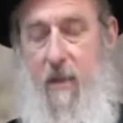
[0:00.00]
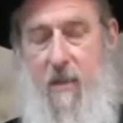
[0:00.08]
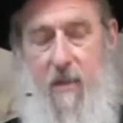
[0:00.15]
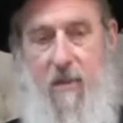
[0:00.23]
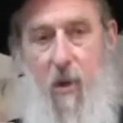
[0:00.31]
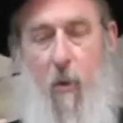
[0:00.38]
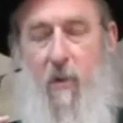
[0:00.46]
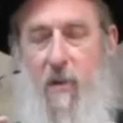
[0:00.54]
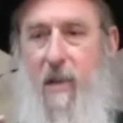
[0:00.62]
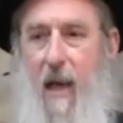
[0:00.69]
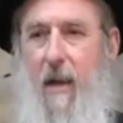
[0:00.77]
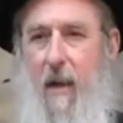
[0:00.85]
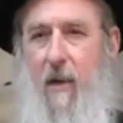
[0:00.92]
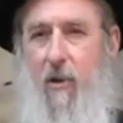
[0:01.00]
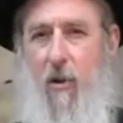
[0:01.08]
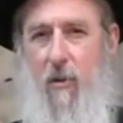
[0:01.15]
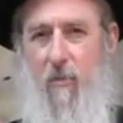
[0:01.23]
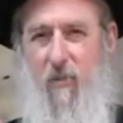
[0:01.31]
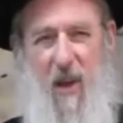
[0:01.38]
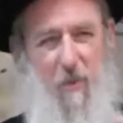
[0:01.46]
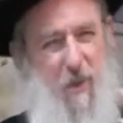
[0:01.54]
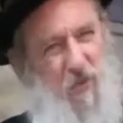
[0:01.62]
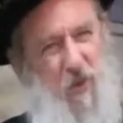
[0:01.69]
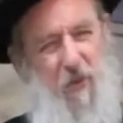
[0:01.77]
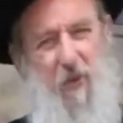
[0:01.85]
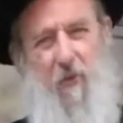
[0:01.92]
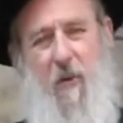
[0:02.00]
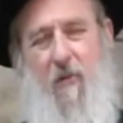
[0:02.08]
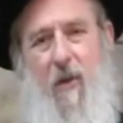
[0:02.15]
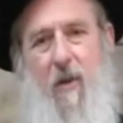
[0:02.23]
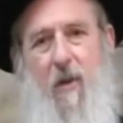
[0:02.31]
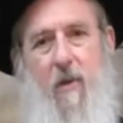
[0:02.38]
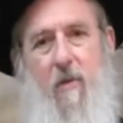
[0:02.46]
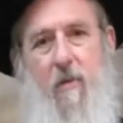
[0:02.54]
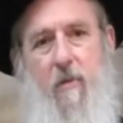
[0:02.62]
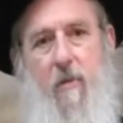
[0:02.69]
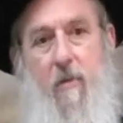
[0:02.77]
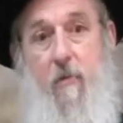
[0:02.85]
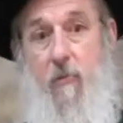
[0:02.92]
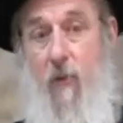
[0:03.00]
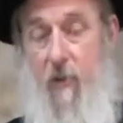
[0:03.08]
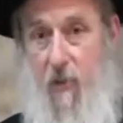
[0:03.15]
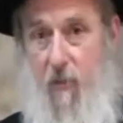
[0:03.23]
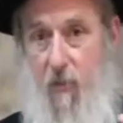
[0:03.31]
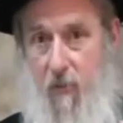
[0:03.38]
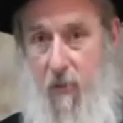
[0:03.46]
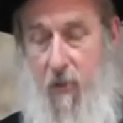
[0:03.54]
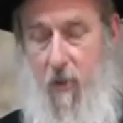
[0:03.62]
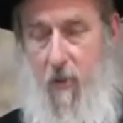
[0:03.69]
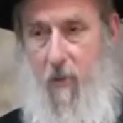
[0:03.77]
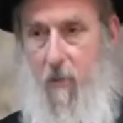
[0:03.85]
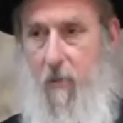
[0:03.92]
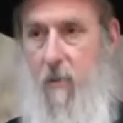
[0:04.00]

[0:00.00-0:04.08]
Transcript: He doesn't know whether Sinai occurred. For him, it's 50 50. 50 50.